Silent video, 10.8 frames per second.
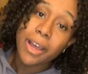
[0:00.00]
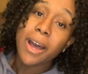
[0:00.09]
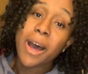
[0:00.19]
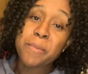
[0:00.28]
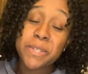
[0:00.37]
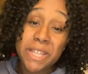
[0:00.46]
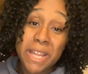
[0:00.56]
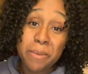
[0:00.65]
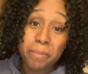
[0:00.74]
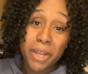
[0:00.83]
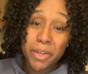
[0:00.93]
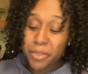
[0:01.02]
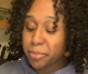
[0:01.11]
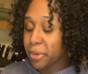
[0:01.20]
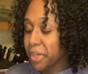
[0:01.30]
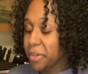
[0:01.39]
I'm saying butter is
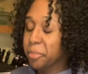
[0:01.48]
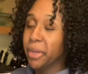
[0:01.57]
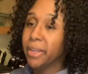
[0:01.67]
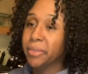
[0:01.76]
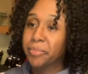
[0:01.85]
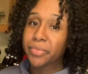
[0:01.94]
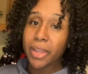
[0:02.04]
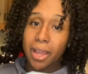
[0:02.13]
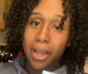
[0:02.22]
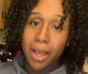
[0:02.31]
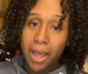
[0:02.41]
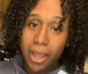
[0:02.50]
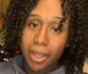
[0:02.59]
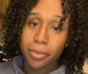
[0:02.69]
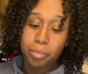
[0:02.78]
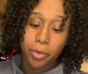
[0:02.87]
butter, but
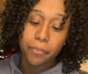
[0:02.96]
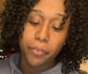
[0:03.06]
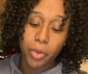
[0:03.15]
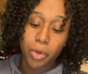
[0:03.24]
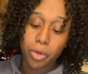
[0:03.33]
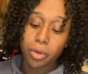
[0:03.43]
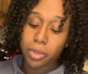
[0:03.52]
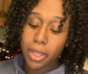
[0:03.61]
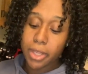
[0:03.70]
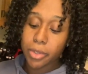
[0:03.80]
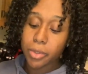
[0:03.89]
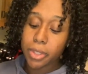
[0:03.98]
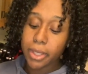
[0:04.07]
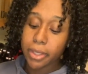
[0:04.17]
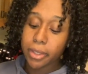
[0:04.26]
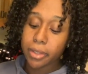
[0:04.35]
I prefer Land
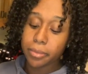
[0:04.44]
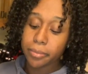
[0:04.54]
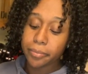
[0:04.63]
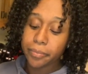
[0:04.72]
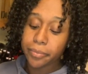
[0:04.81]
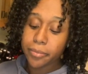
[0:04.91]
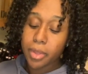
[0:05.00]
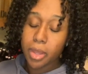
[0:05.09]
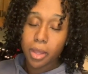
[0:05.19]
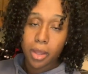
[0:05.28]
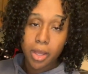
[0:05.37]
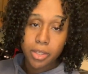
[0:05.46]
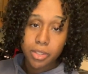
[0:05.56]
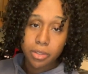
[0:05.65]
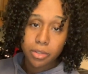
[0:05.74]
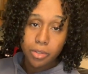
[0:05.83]
O'Lakes
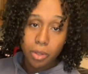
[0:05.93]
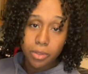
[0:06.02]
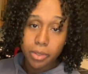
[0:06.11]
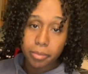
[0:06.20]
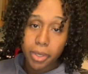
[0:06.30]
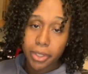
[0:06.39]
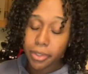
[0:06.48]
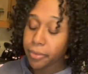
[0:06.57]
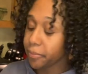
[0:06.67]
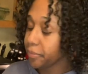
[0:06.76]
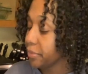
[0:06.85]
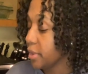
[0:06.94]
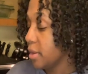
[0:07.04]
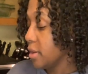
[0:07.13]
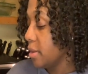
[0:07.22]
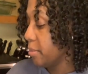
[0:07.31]
unsalted butter.
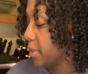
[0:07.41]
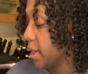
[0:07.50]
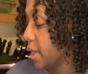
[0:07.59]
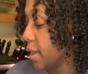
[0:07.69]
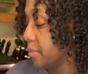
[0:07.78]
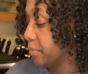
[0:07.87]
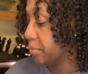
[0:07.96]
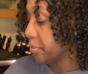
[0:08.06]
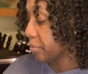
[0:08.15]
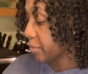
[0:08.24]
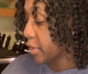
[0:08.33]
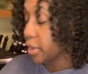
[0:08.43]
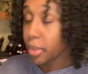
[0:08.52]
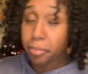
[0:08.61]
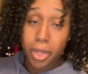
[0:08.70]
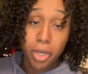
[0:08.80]
But
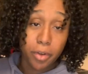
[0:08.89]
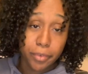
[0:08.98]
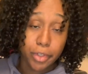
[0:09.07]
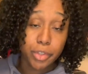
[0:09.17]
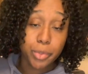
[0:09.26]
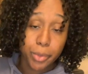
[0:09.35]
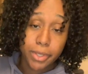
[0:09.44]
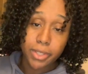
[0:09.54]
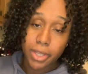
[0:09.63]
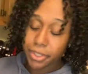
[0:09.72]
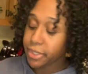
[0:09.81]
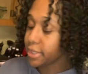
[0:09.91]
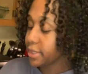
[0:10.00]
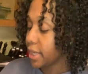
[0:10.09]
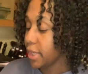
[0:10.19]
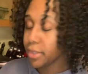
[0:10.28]
the butter of your choice, I should
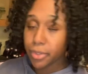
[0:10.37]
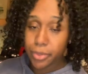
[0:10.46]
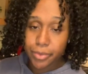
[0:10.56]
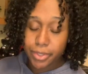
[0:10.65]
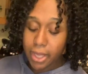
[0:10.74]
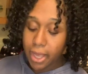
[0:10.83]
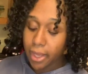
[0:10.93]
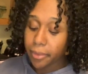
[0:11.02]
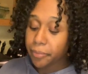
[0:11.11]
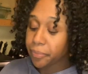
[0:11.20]
say, you use that.